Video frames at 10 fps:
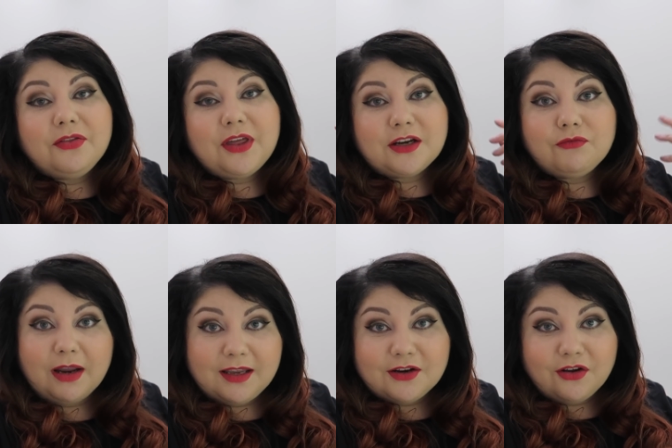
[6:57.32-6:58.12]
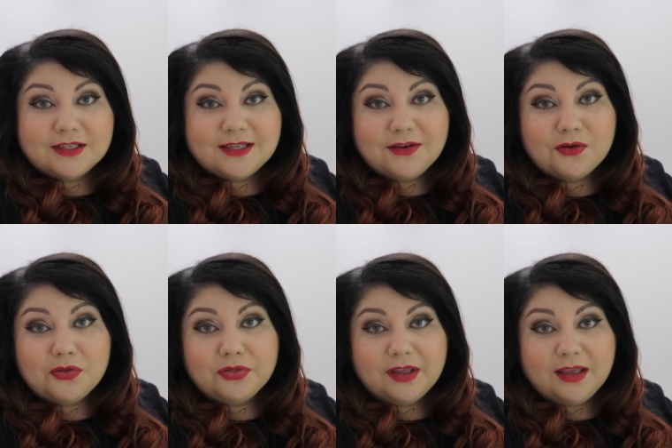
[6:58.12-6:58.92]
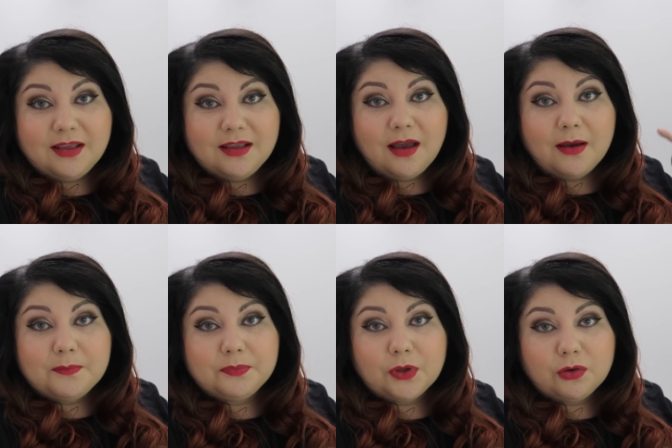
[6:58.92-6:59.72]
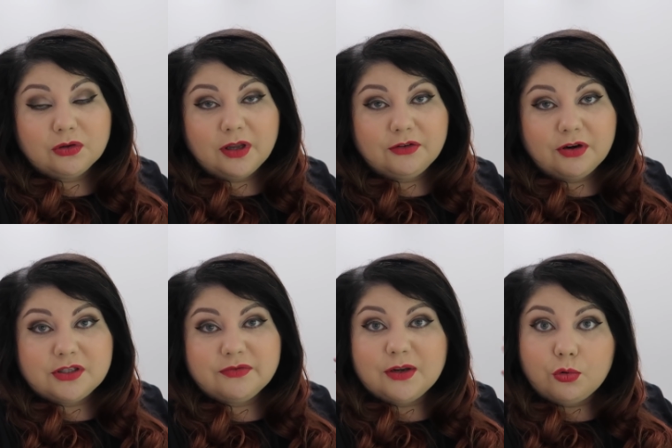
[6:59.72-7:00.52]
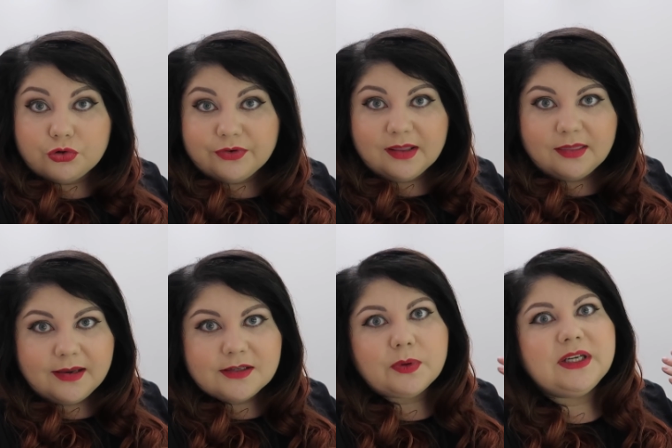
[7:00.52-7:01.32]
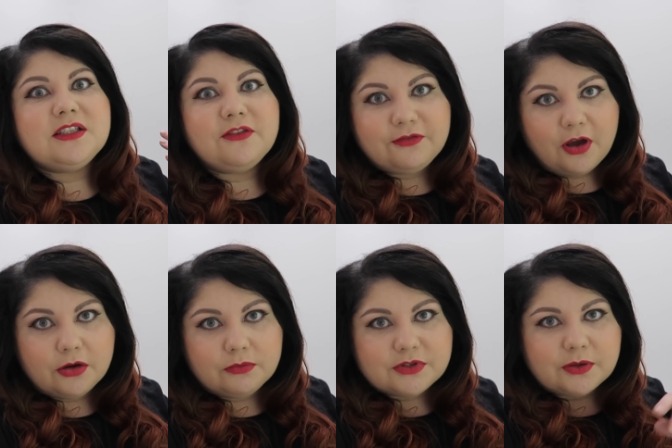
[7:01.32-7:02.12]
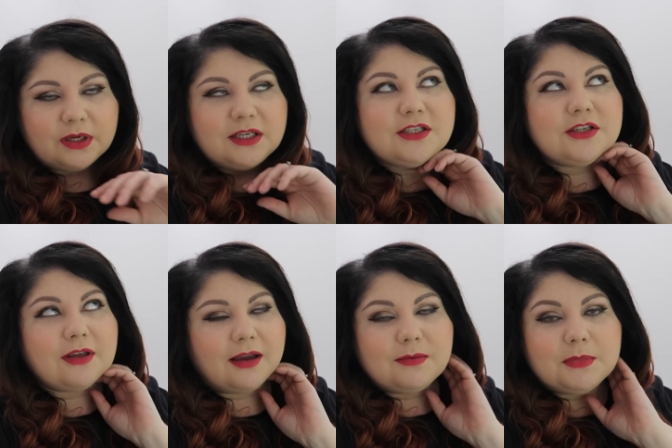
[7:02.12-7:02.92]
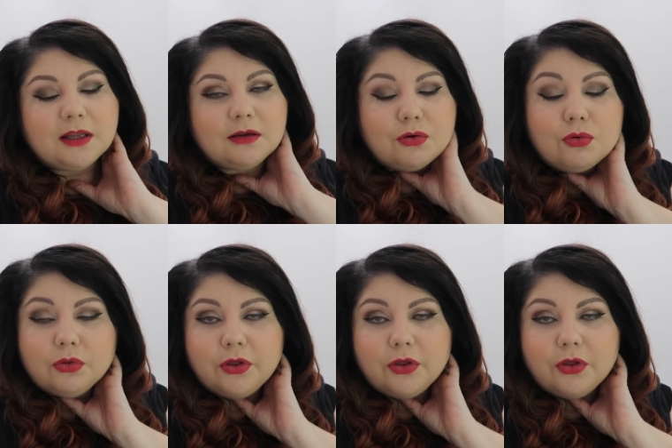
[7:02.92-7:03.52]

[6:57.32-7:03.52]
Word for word: they don't recognise it on the um, online grocery ordering thing, so I need to phone. So I need to do that in a minute and call